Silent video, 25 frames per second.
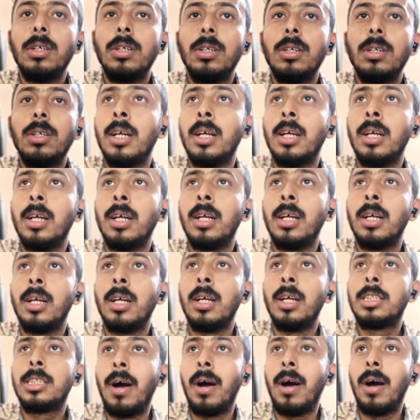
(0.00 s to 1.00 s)
So yeah,
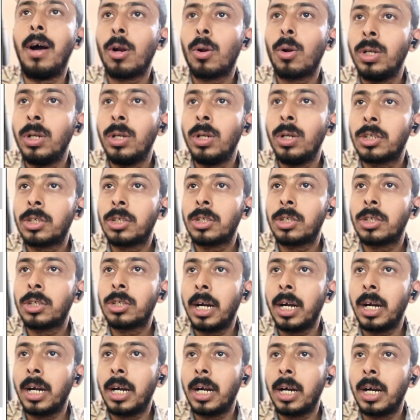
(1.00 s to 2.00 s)
this firewall
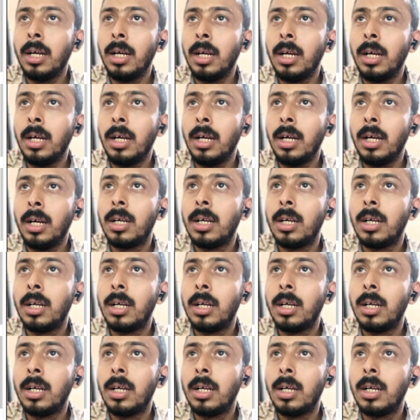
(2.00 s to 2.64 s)
rule is created.